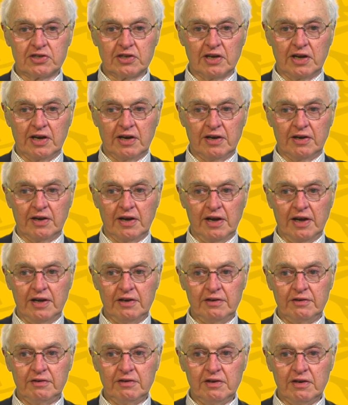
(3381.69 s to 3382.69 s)

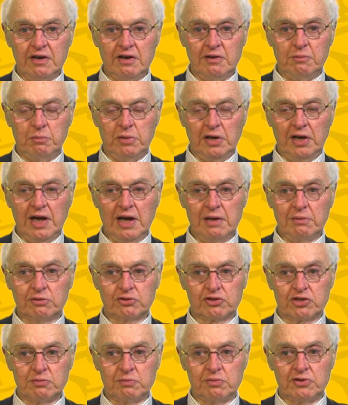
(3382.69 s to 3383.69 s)
and be able
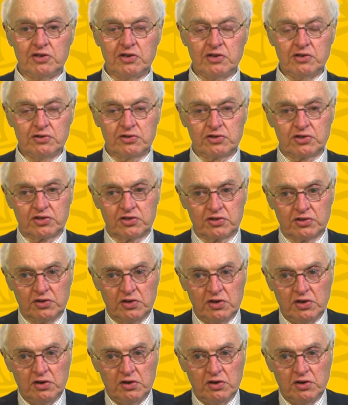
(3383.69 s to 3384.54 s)
to produce